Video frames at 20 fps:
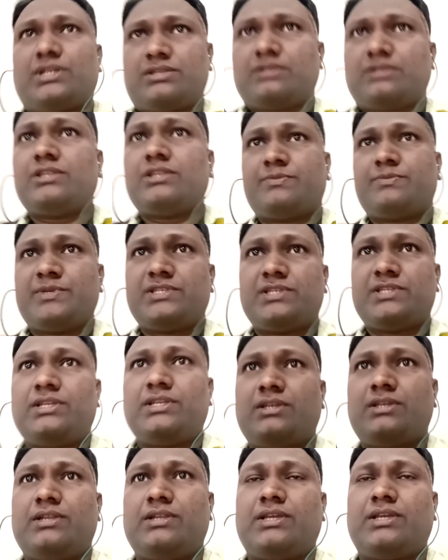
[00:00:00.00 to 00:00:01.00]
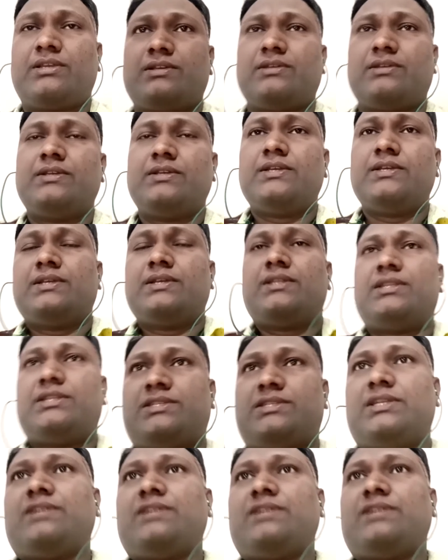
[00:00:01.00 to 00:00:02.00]
especially like
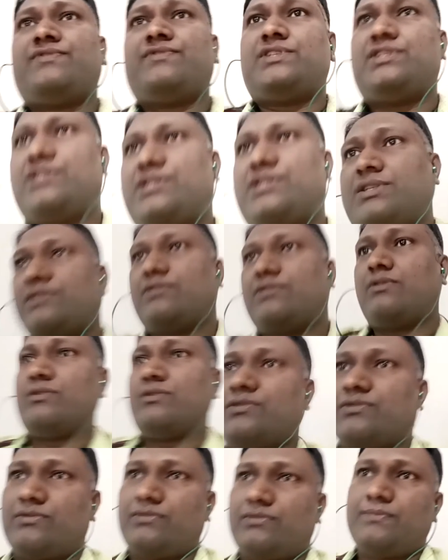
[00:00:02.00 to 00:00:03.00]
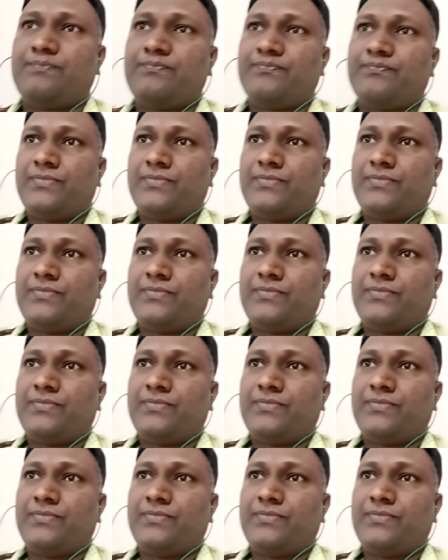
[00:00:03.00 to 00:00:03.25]
general physicians and also,